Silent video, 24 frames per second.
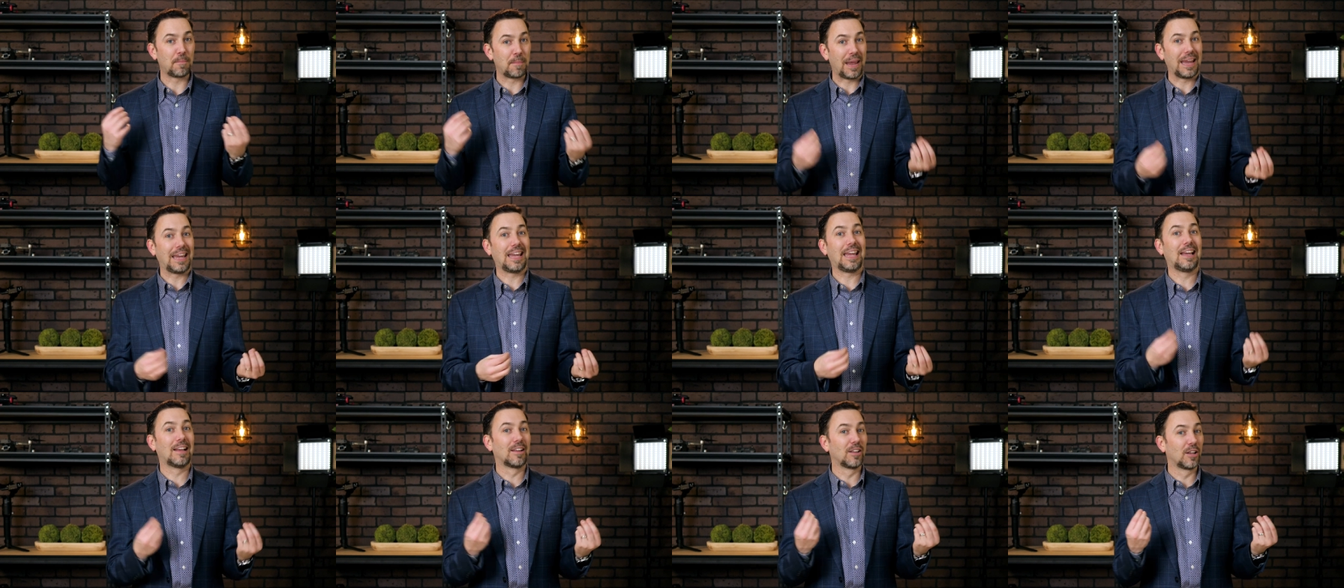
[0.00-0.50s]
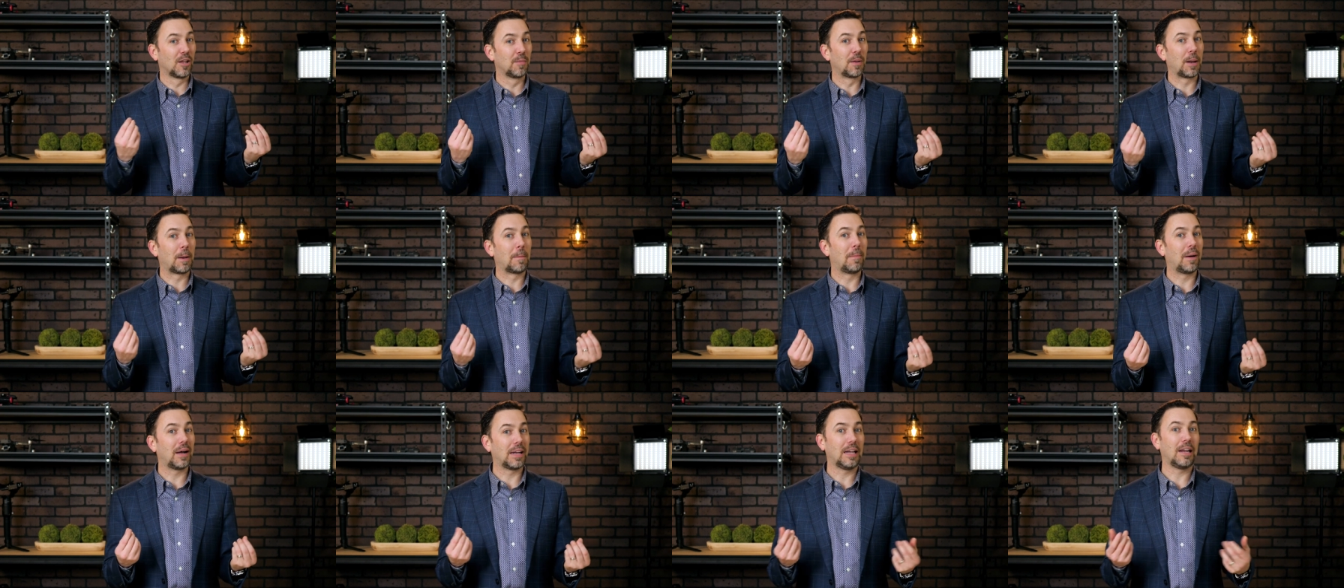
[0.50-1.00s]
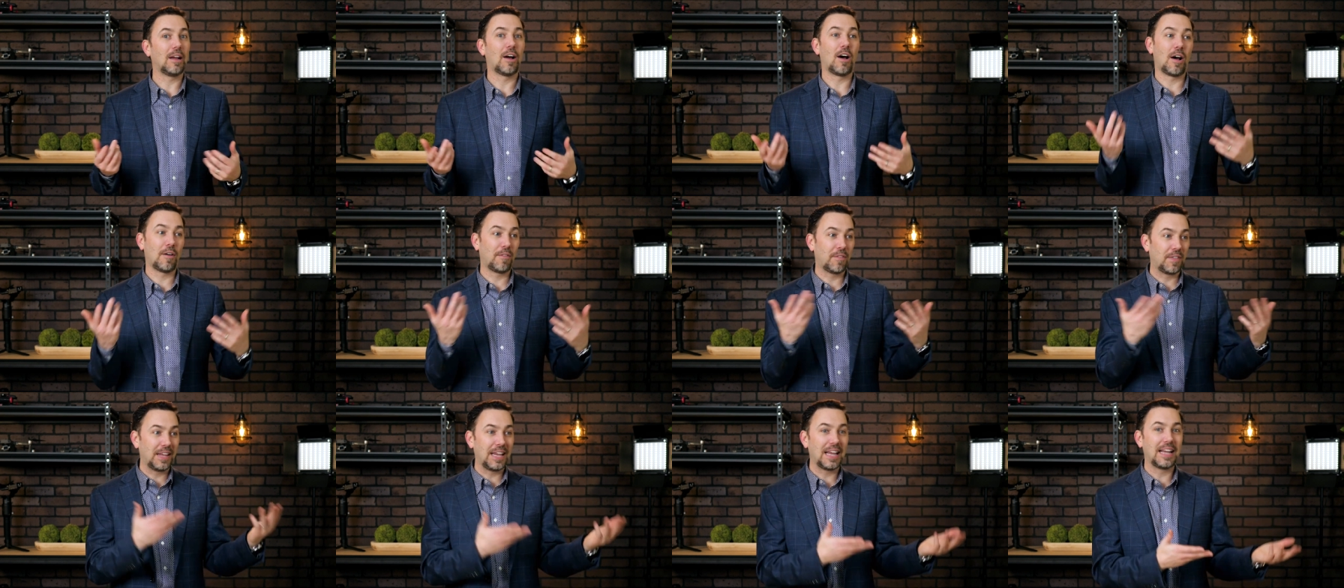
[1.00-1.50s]
making a little bit of money
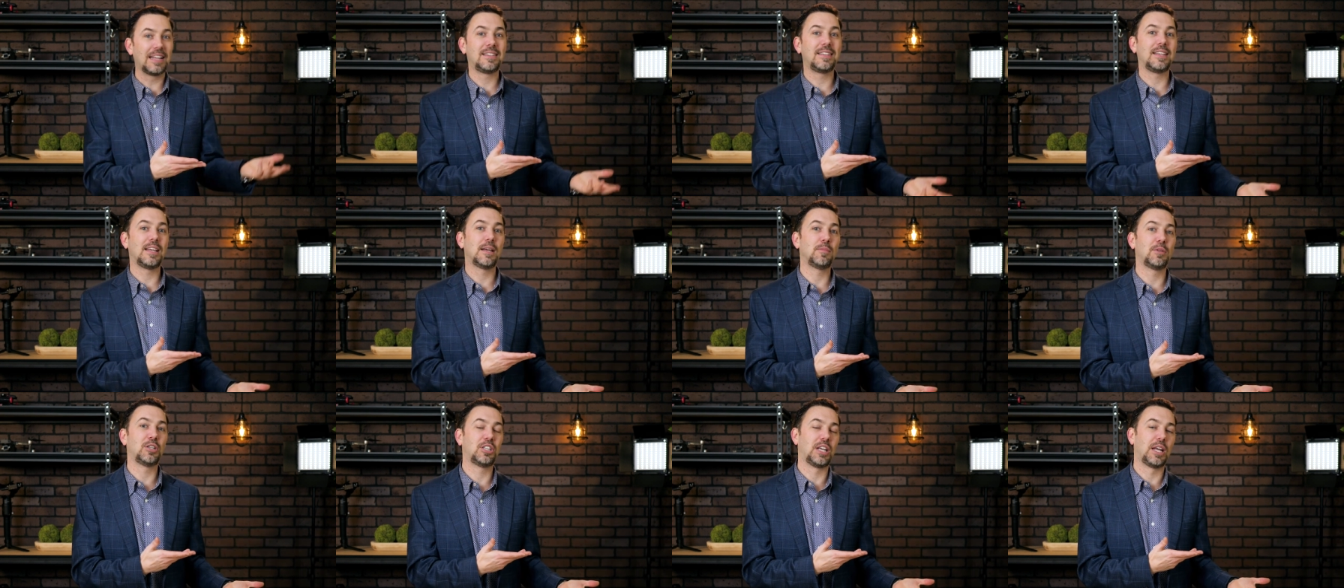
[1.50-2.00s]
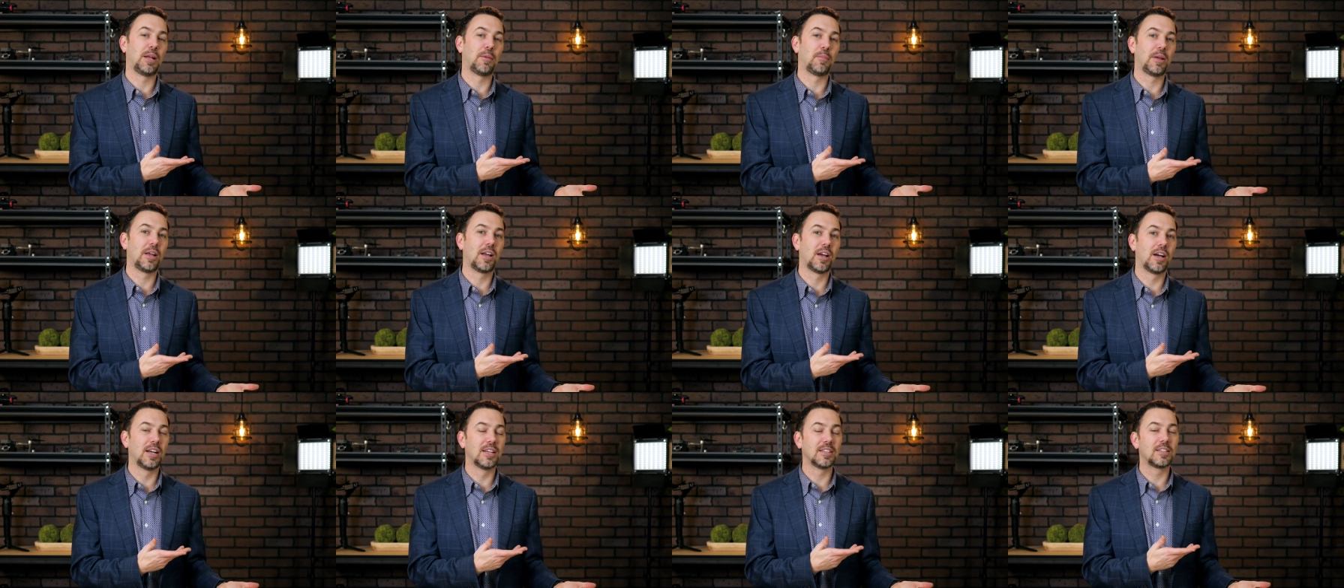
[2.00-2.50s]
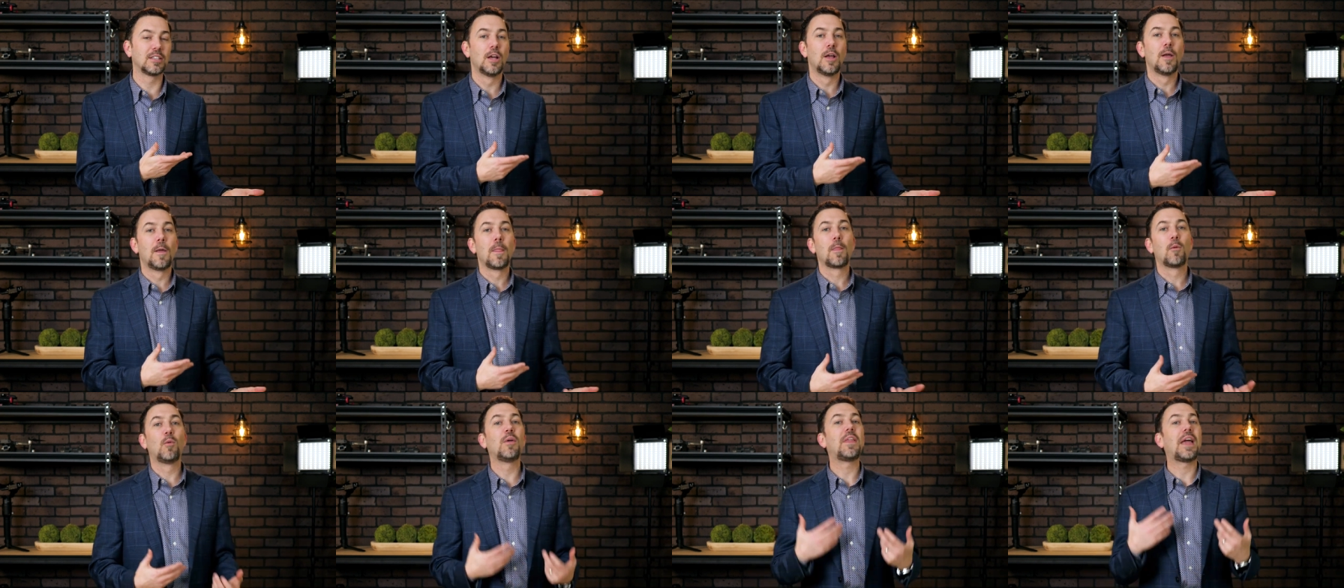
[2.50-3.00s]
off the ATM machine because
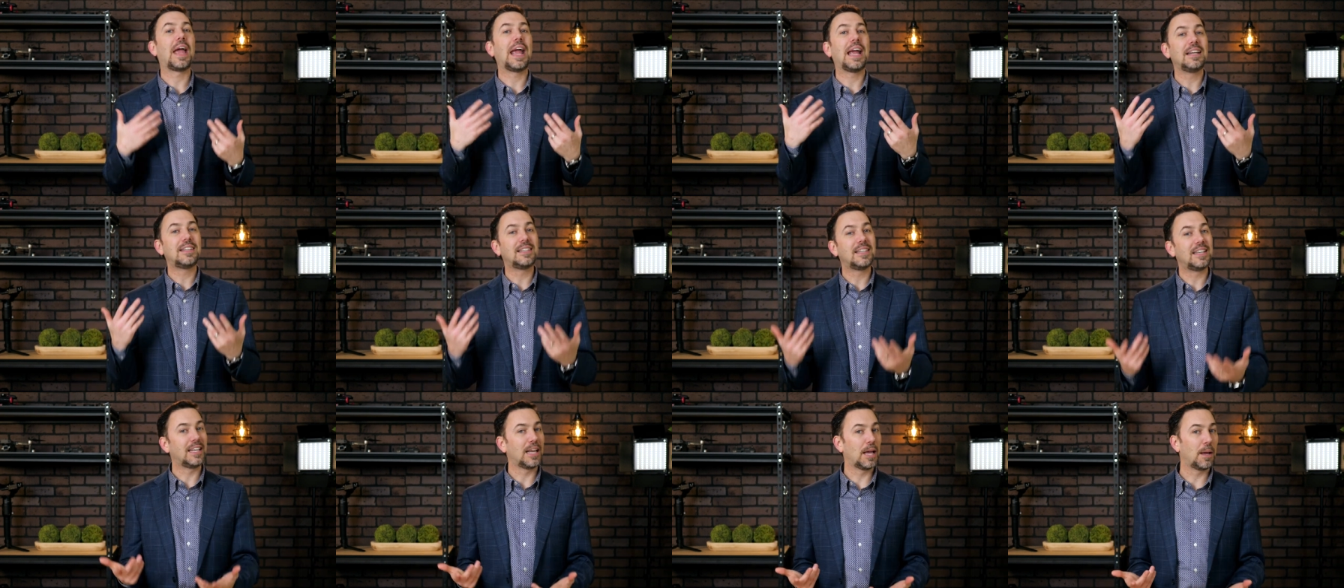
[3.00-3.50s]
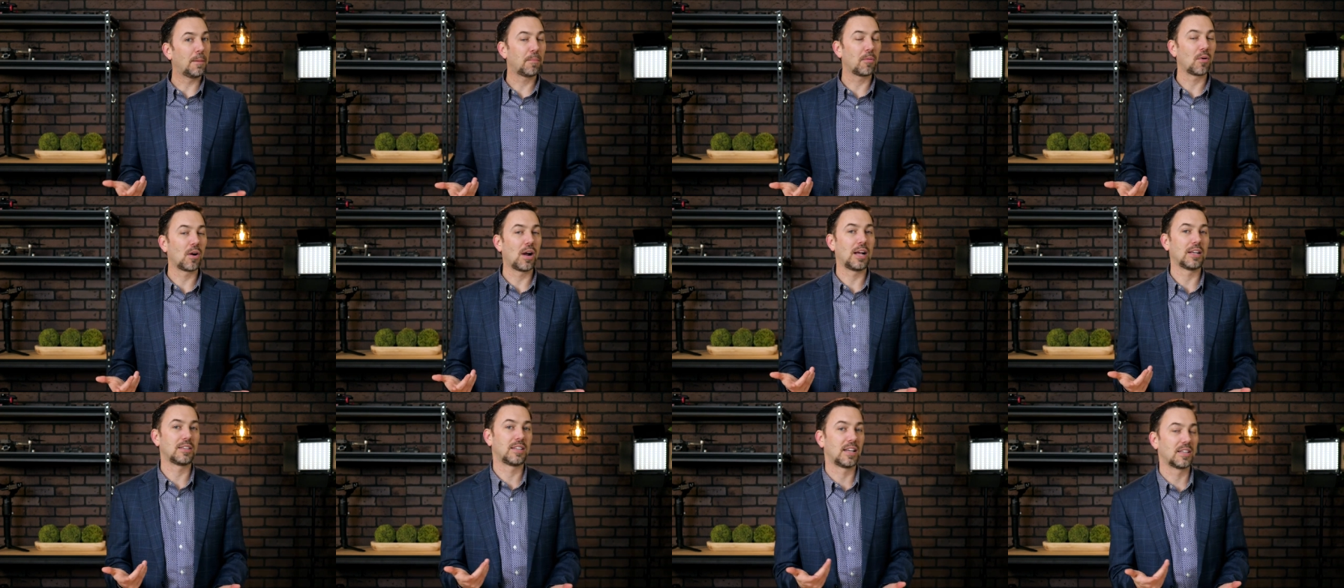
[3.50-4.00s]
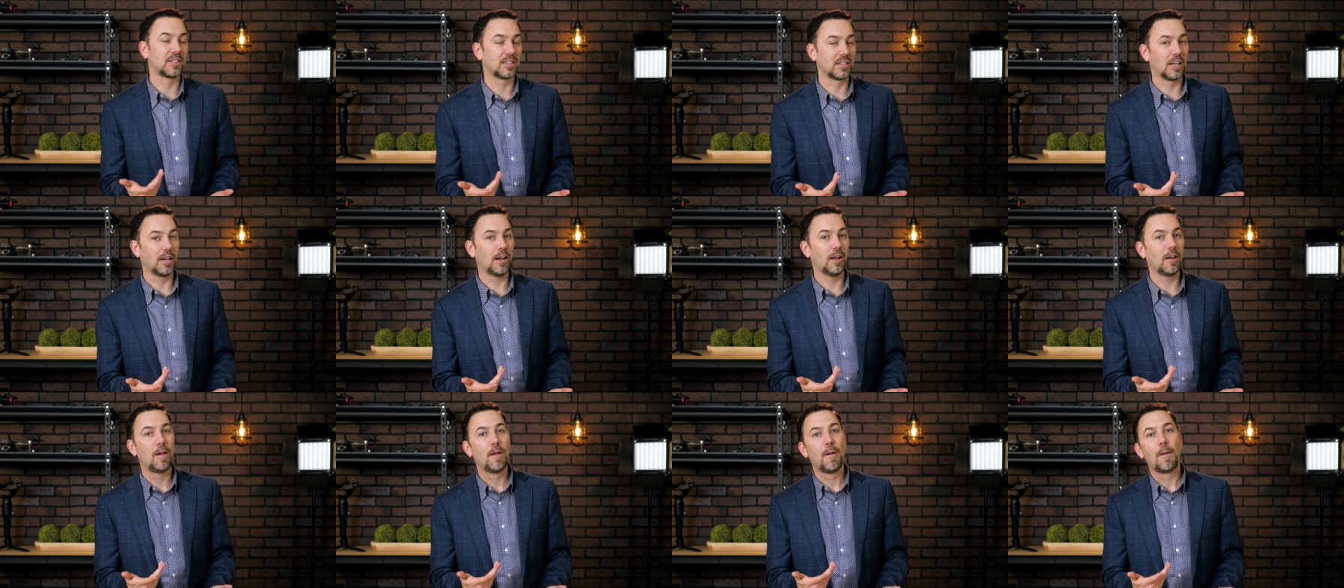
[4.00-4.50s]
with ATM
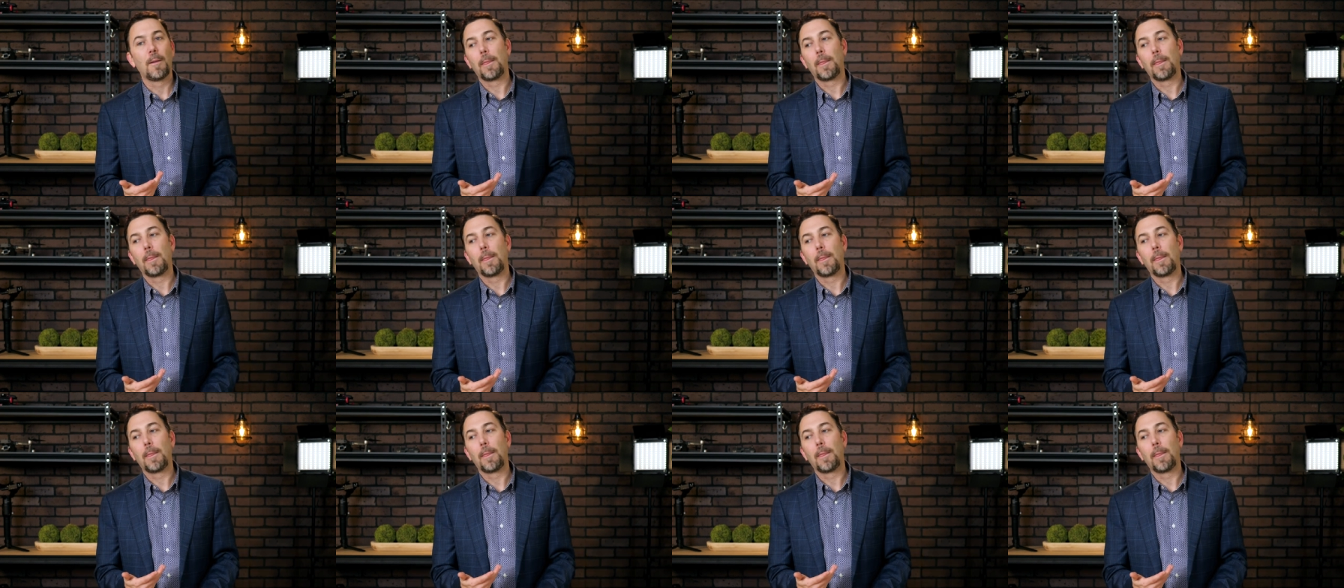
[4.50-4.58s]
processing,